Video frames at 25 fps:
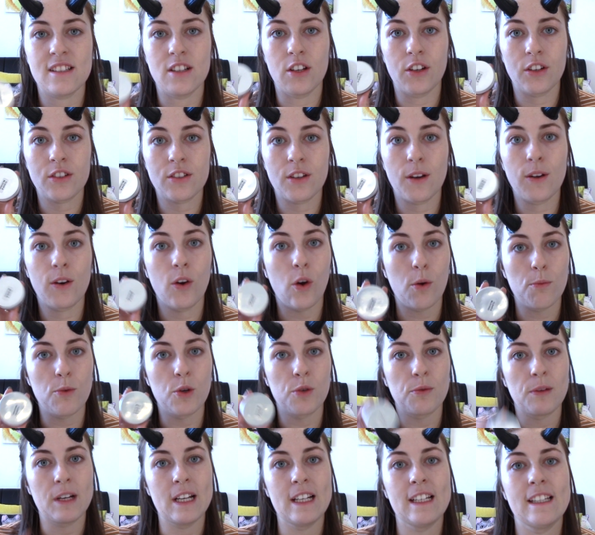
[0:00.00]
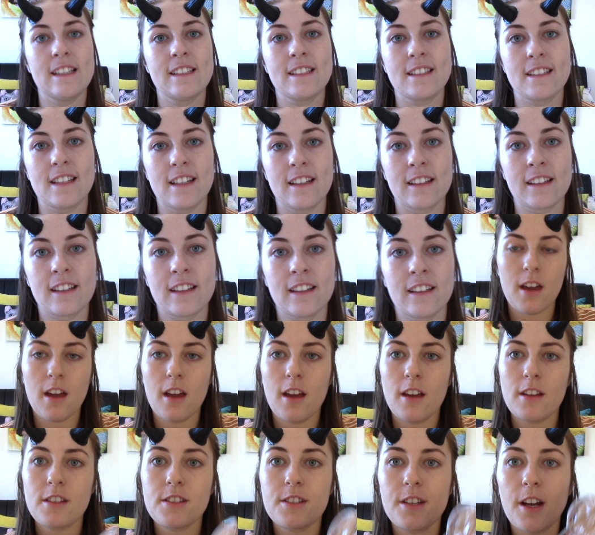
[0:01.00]
looks a lot more realistic.
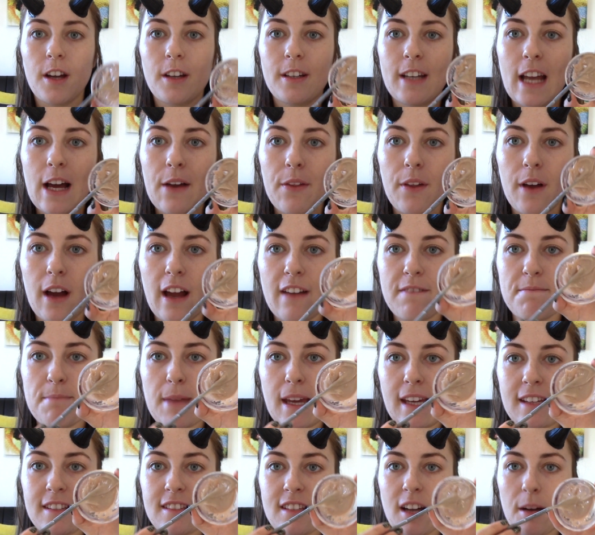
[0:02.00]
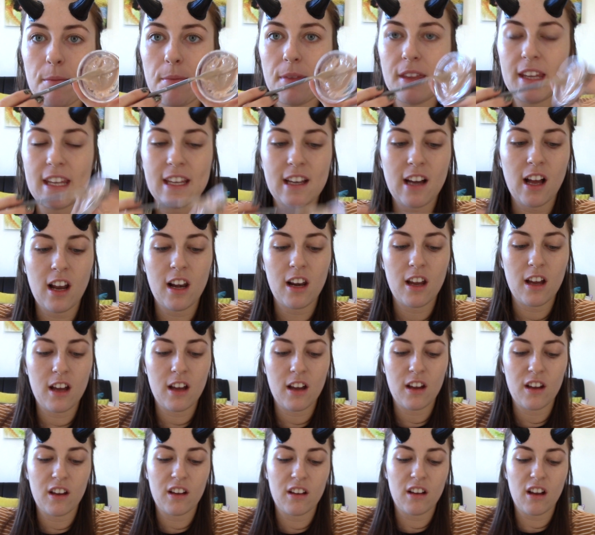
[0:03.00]
So now that I've mixed up the colour
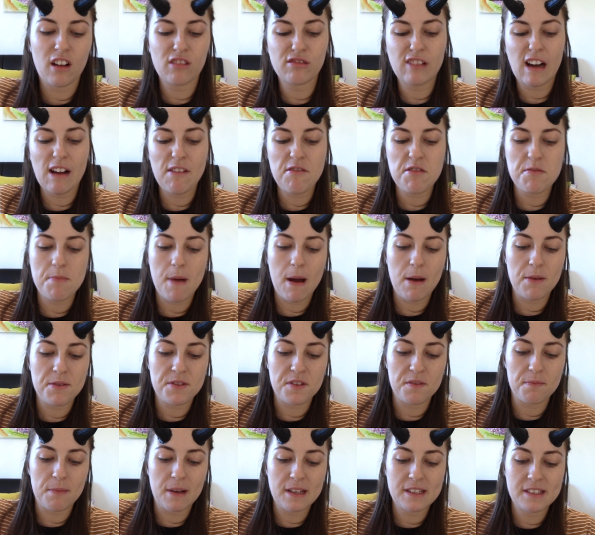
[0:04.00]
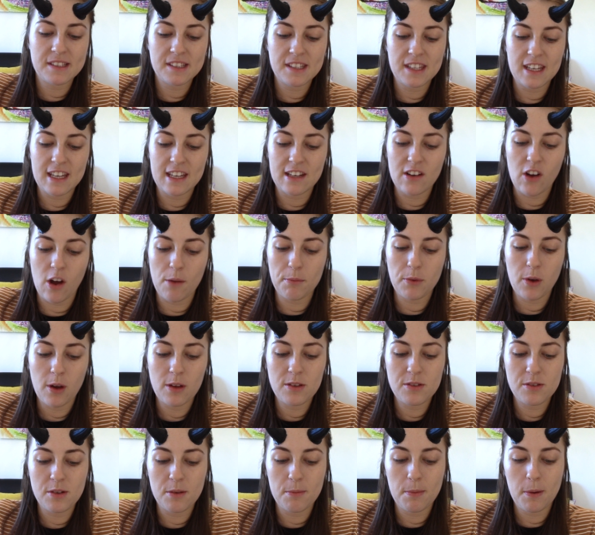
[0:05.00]
roundabouts of my skin, I'm
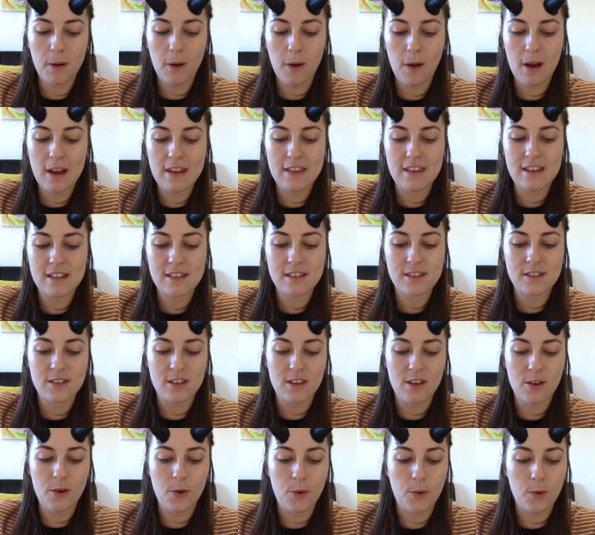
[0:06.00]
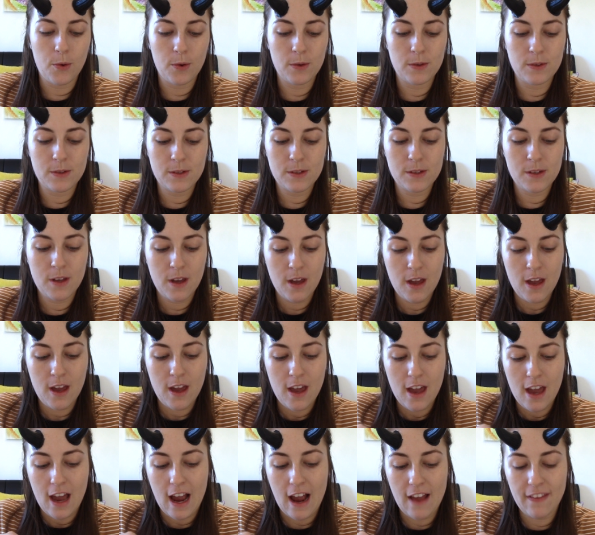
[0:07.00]
going to apply this to the horns,
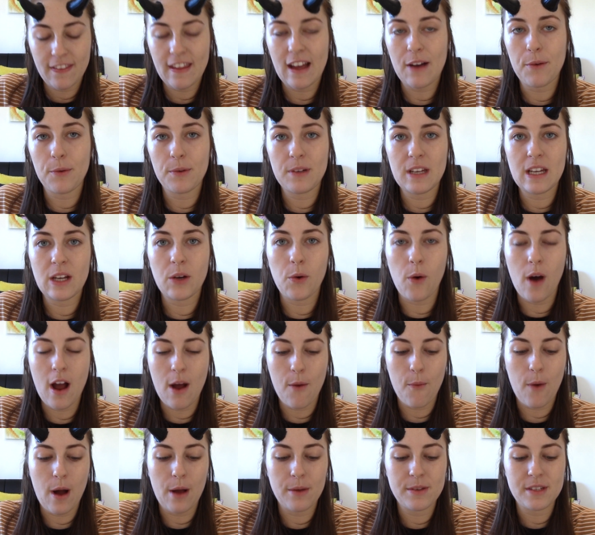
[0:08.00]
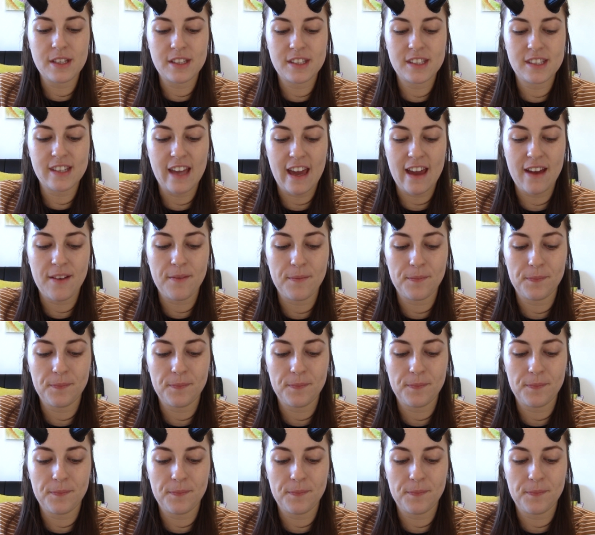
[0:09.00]
and that will need quite a while to set.